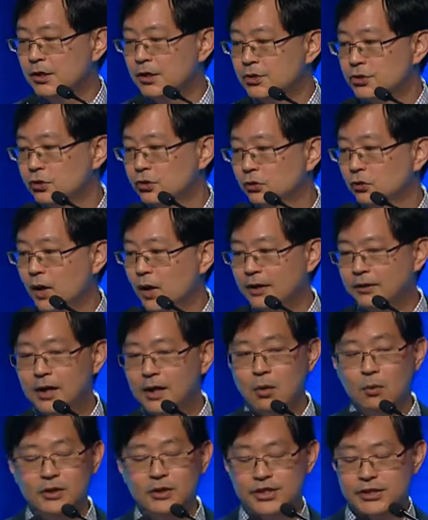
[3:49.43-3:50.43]
So I think
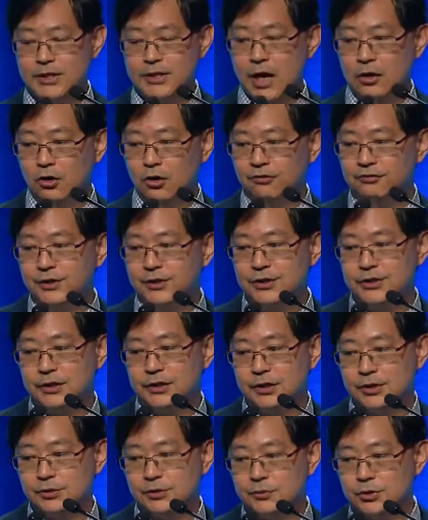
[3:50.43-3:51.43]
I want to start off this
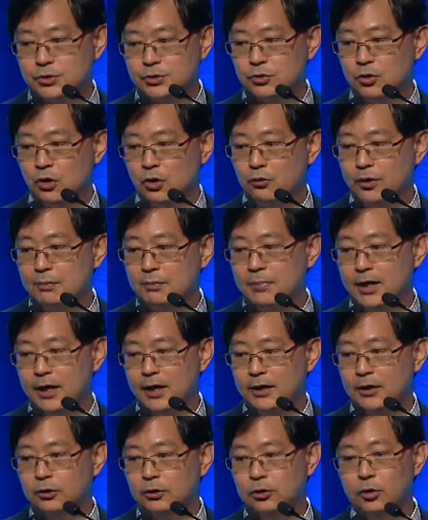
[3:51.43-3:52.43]
uh, story
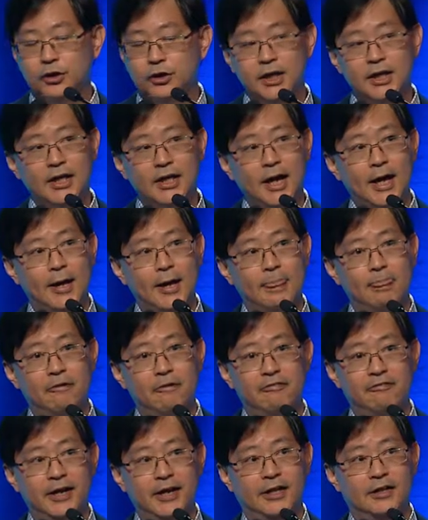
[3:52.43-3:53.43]
by looking at the
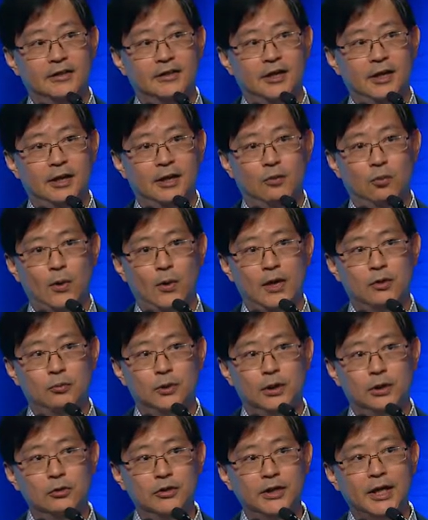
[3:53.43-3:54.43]
fact that when
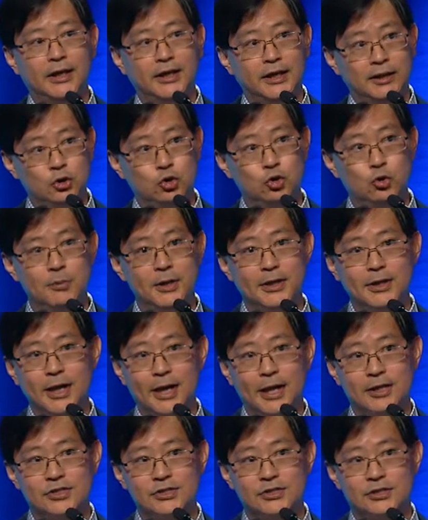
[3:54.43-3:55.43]
we look at human
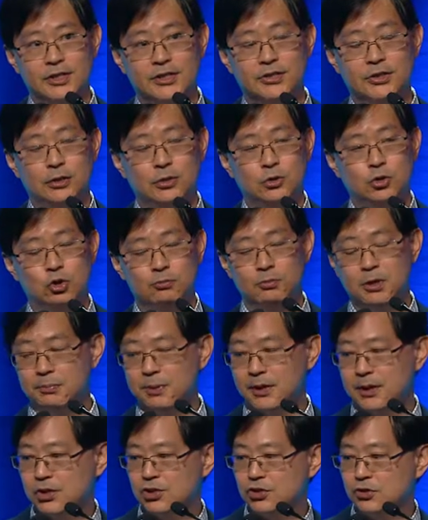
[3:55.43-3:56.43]
cancers in human
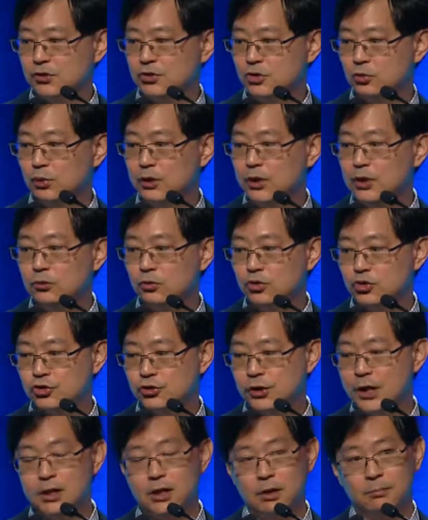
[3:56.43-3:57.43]
patients, we need to
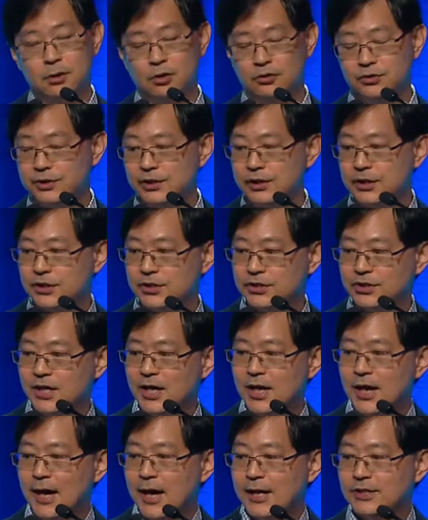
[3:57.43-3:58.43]
think about these
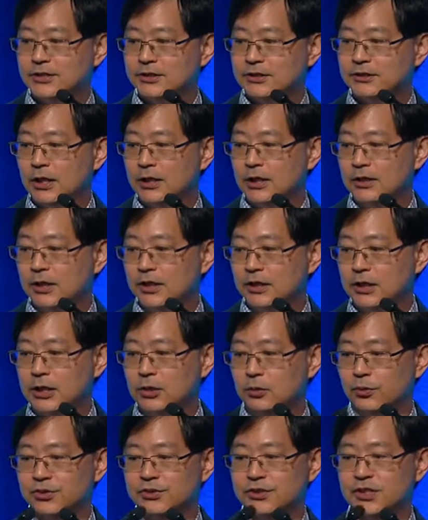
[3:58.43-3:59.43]
as cellular
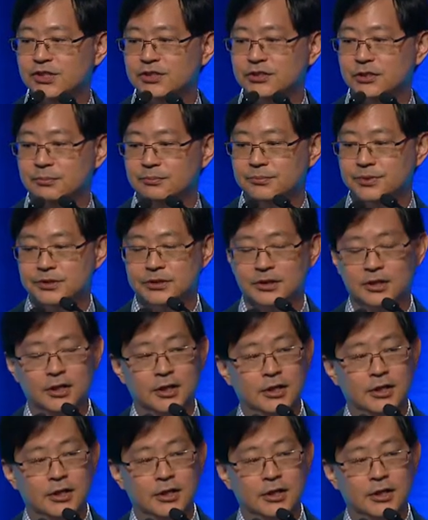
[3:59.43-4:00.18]
ecosystems.